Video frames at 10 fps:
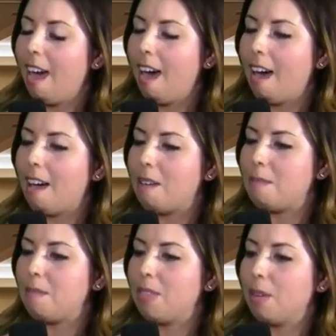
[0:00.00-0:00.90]

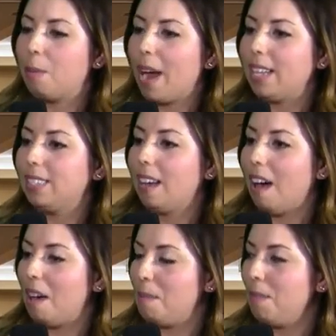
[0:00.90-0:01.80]
Um, the brides
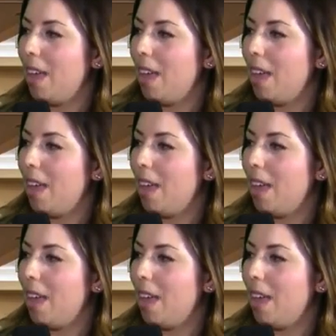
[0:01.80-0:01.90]
come,